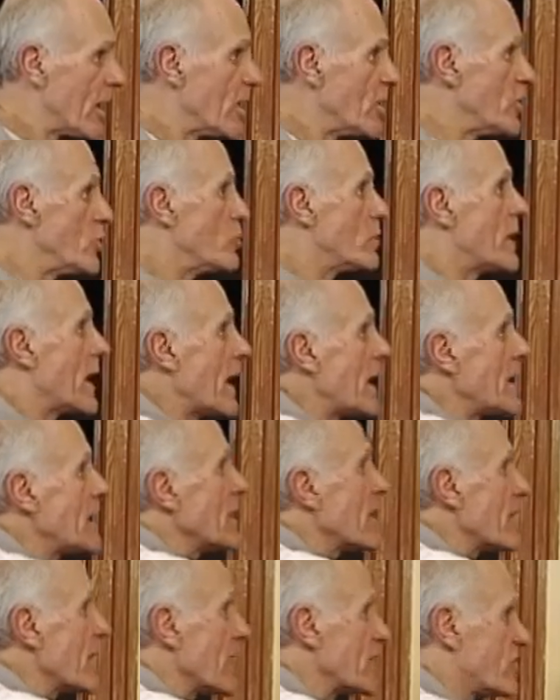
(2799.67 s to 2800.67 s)
You get
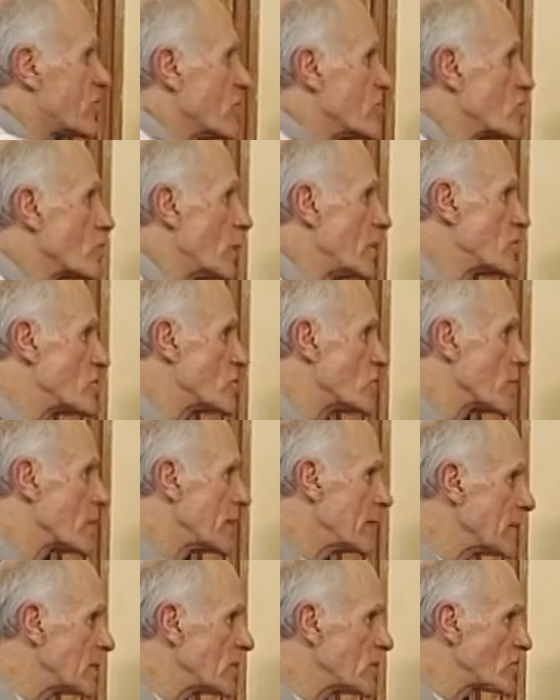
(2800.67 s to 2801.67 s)
into that situation. You're
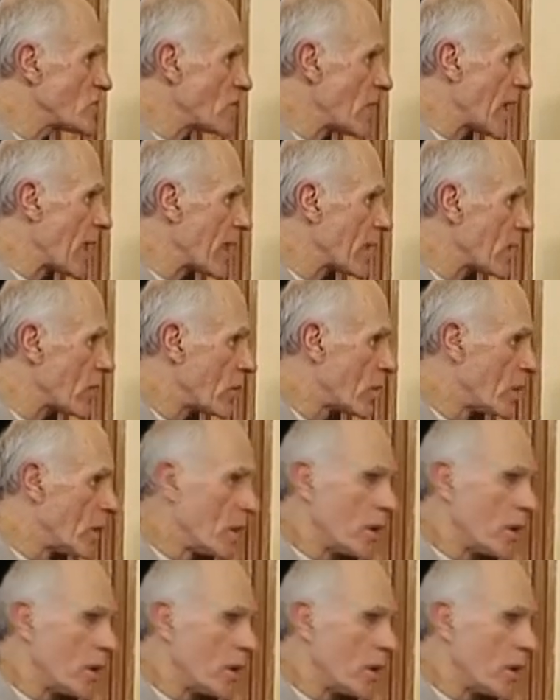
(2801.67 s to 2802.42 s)
in the shadow.